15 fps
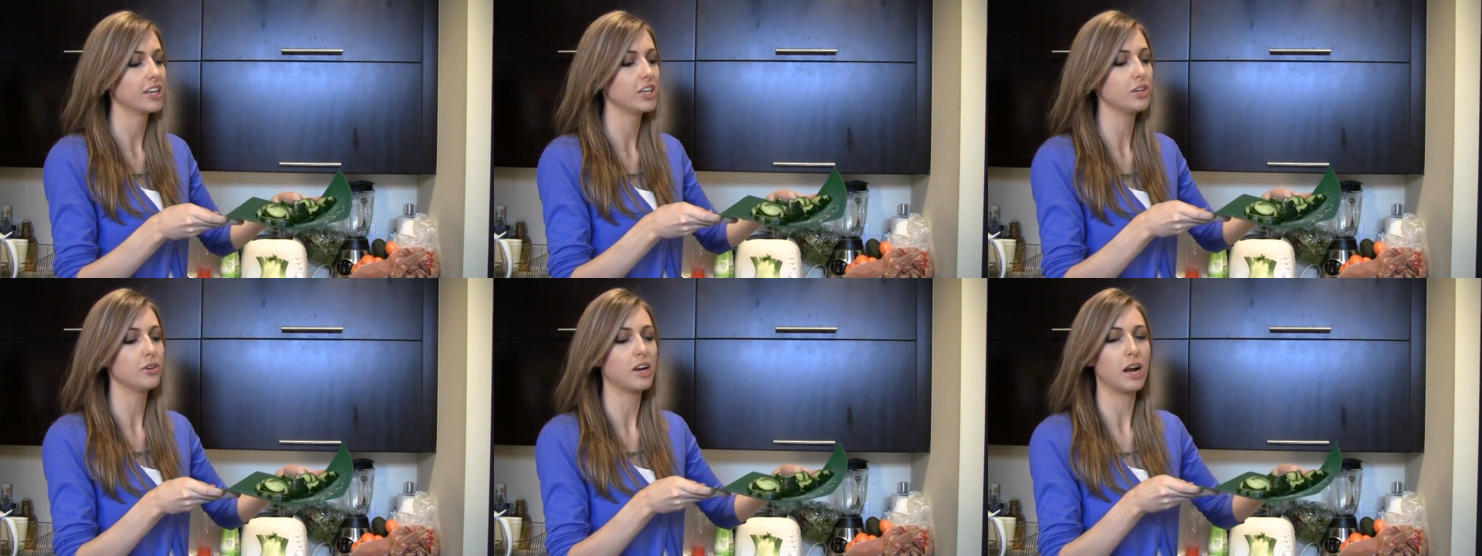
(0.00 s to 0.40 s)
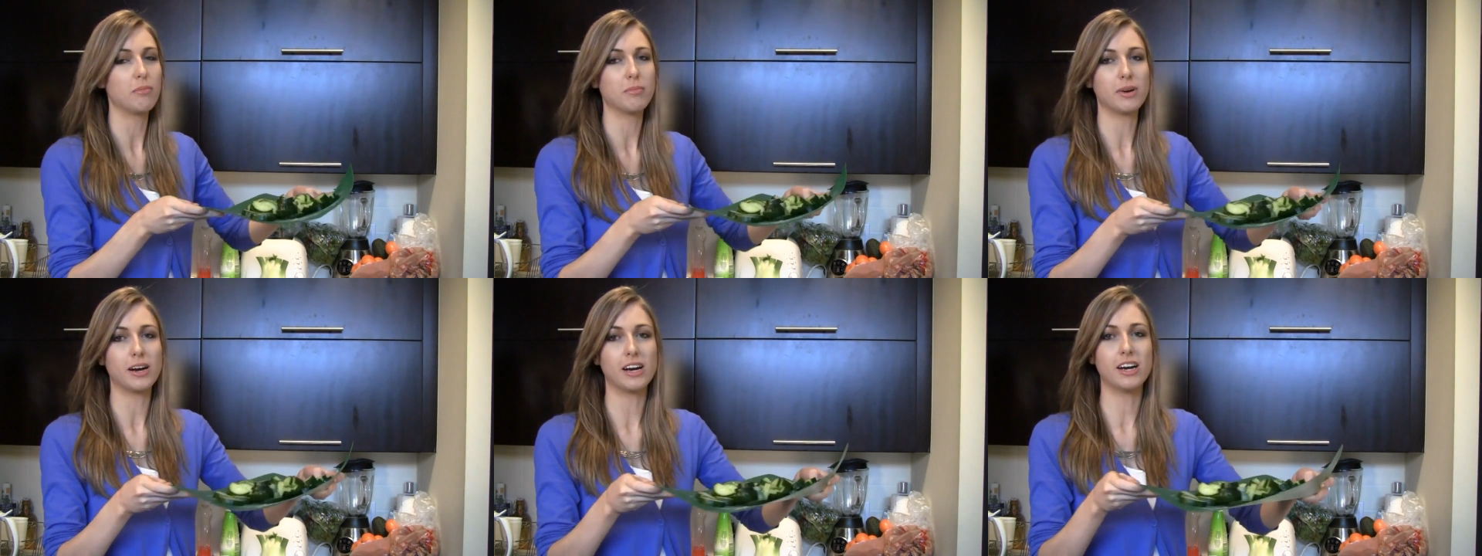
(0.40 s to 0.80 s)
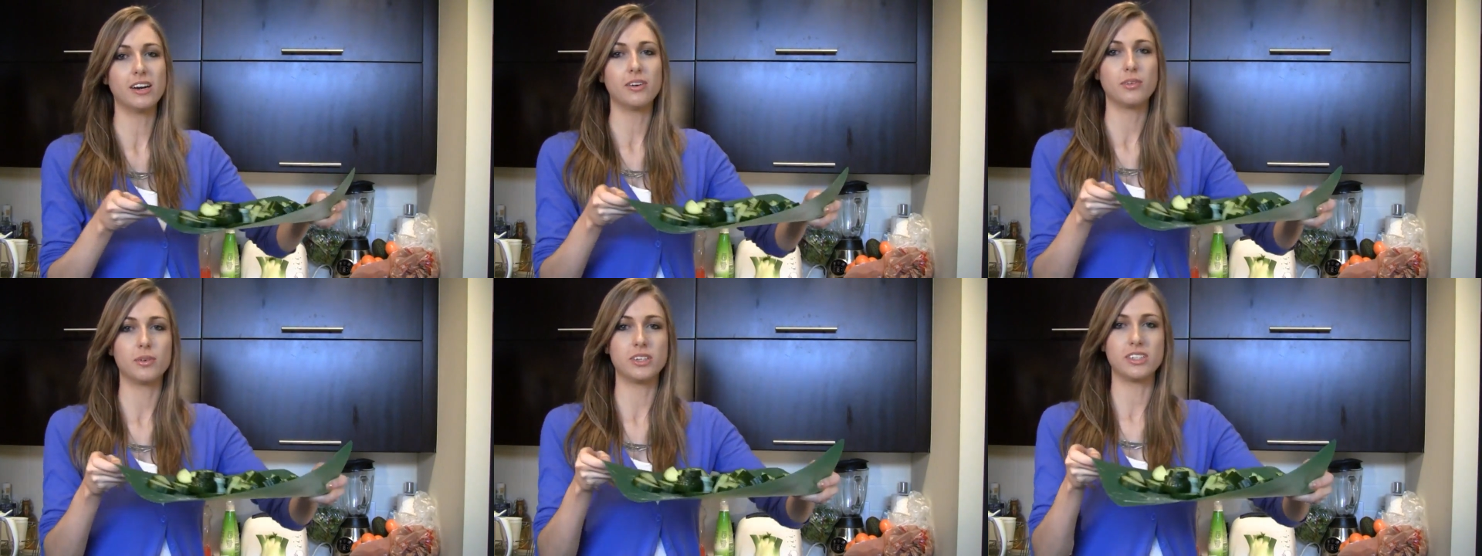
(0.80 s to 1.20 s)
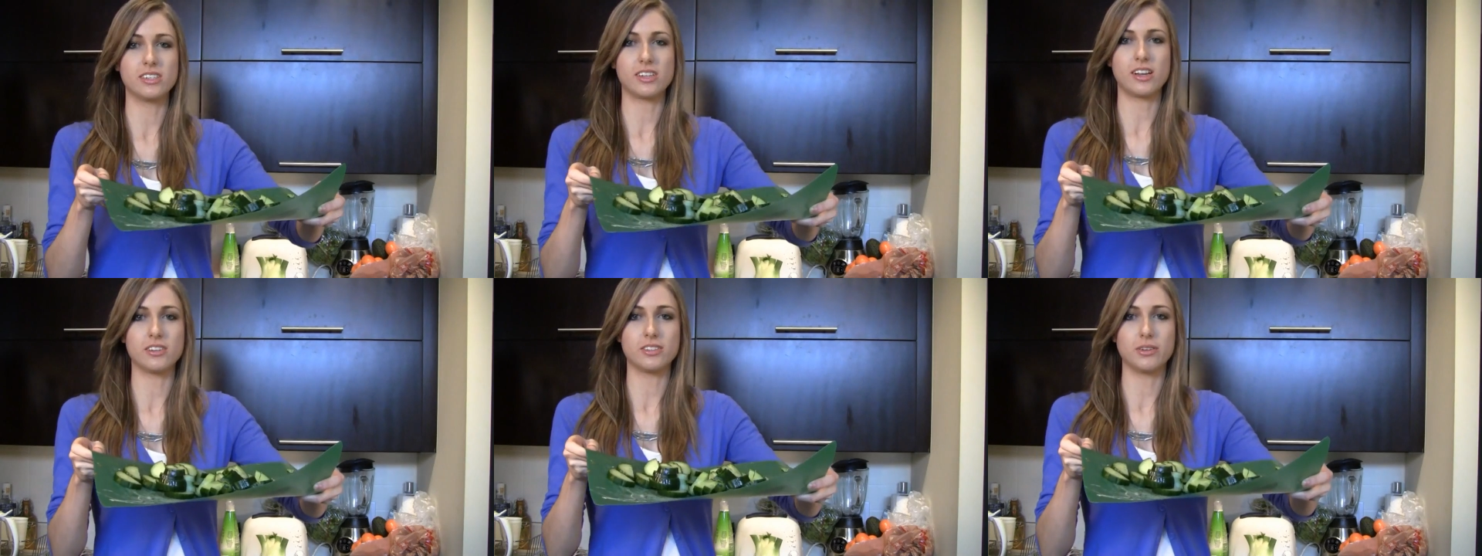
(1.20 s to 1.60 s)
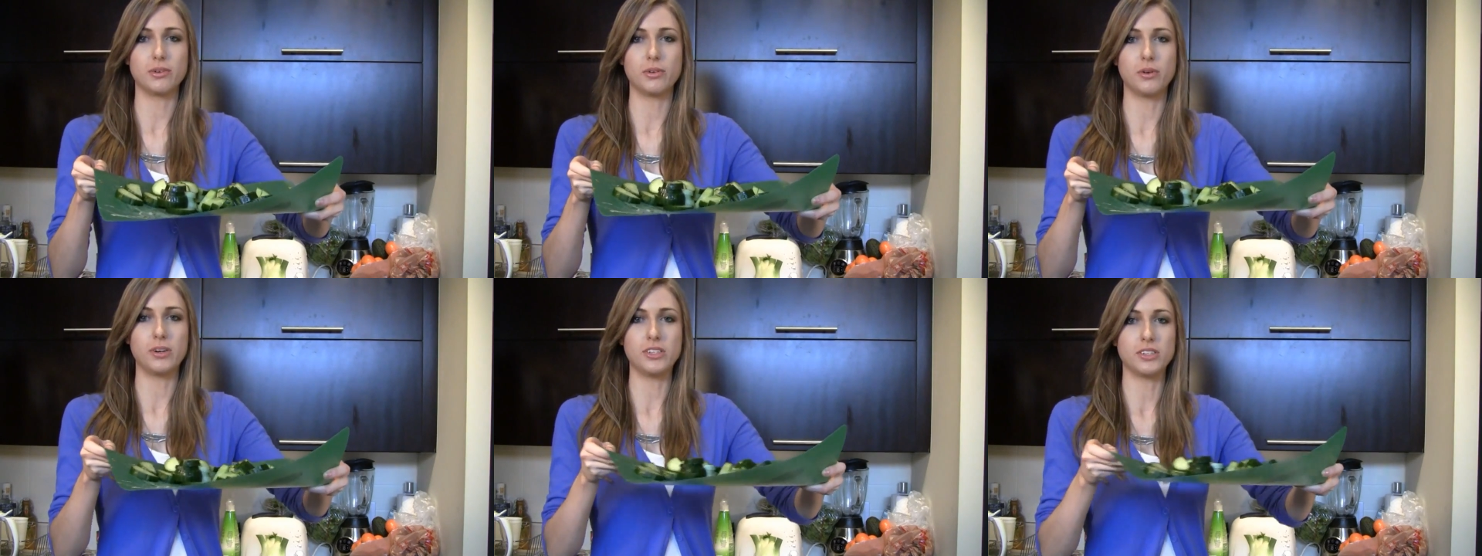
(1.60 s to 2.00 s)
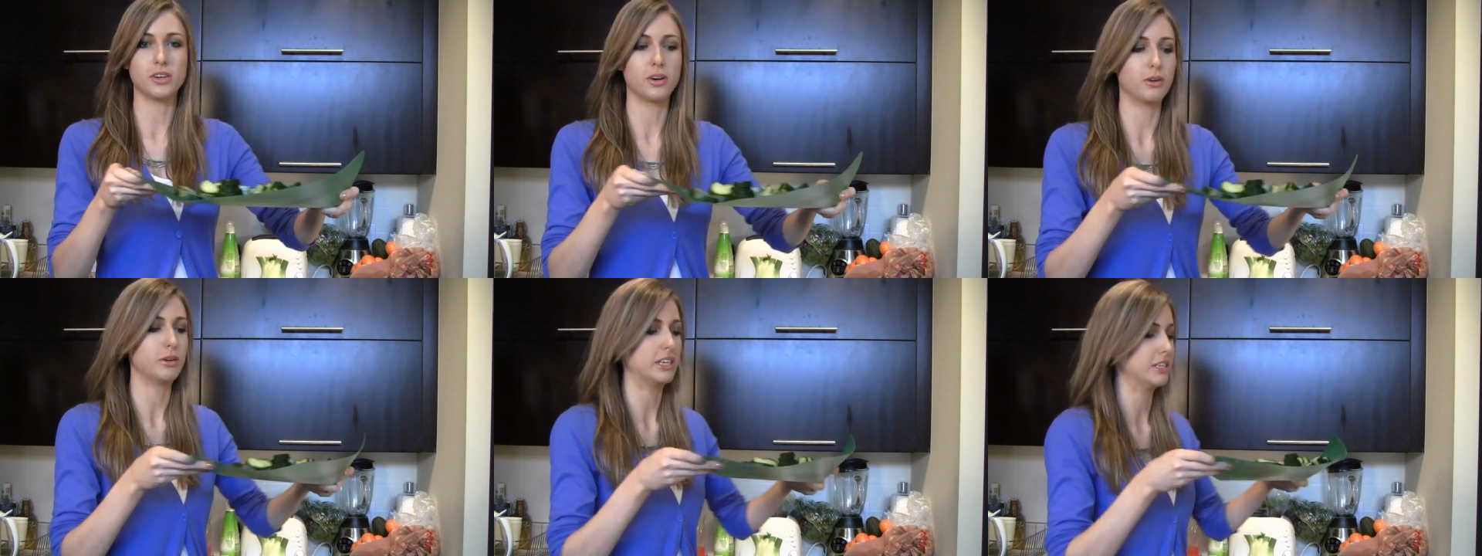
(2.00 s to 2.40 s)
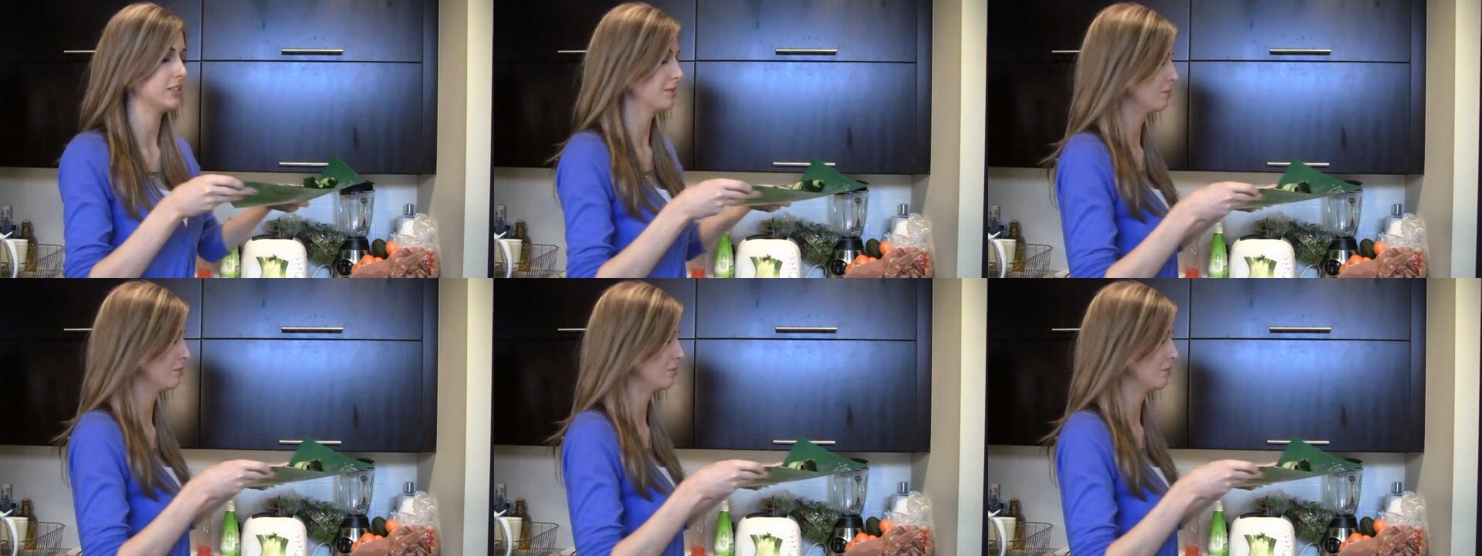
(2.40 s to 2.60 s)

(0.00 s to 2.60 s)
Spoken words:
cucumber, which is also going to go into